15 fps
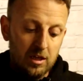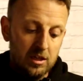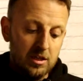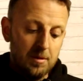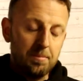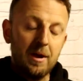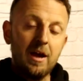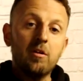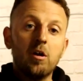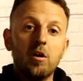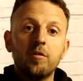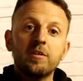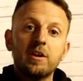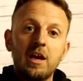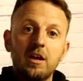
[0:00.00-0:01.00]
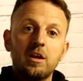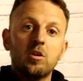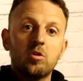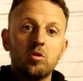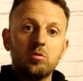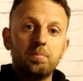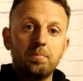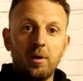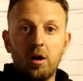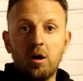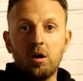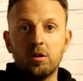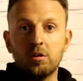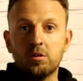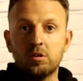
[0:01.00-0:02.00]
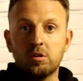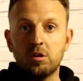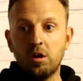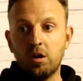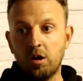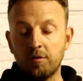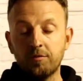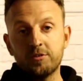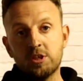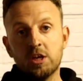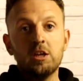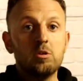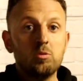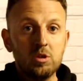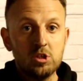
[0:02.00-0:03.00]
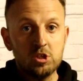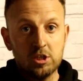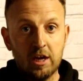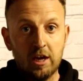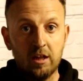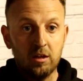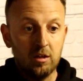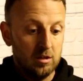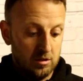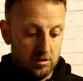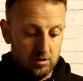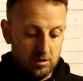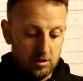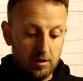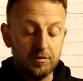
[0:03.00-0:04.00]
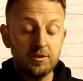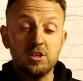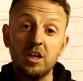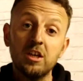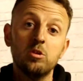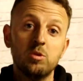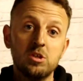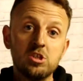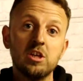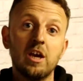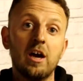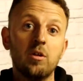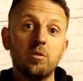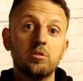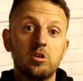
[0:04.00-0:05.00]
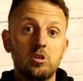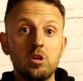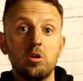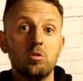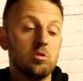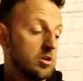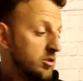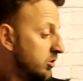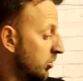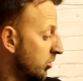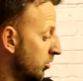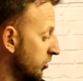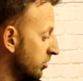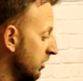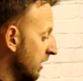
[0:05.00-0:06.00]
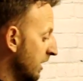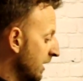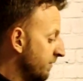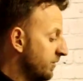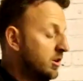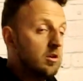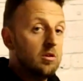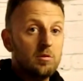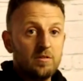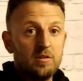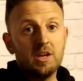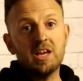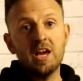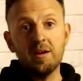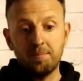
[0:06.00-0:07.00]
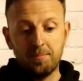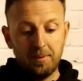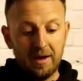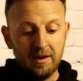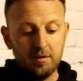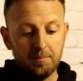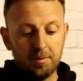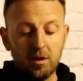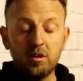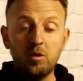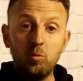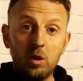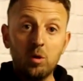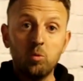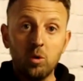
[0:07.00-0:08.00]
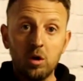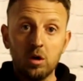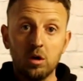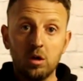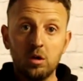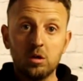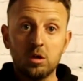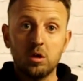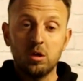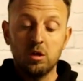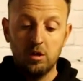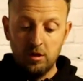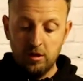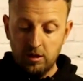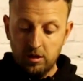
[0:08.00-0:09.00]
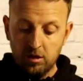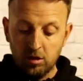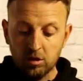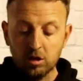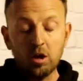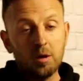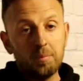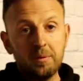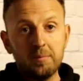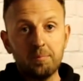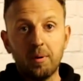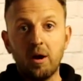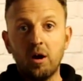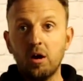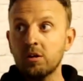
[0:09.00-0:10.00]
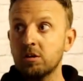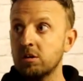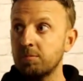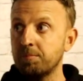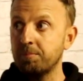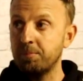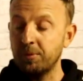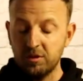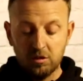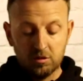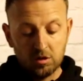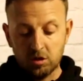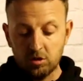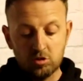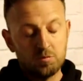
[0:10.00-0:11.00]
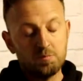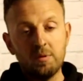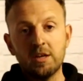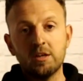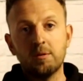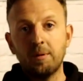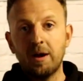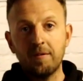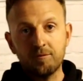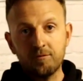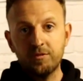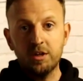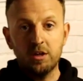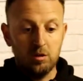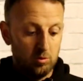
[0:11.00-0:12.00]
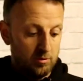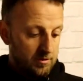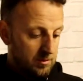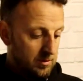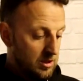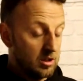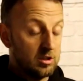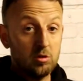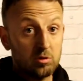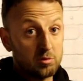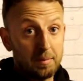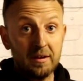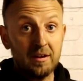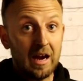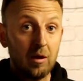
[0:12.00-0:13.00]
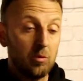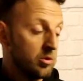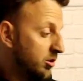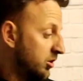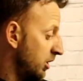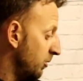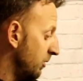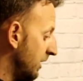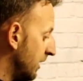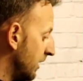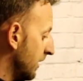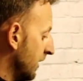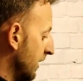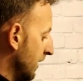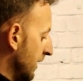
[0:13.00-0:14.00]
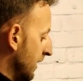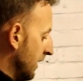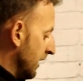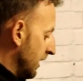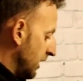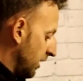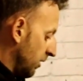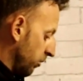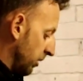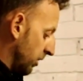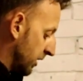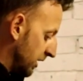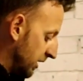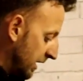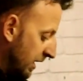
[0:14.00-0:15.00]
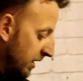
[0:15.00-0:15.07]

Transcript: you're better off getting good parts off genuine shell, off a genuine shell to use on yours. If you get paint parts, they will work like copied parts, but you've got to just mess about and fiddle with them, and you'll spend hours doing it. It'll work in the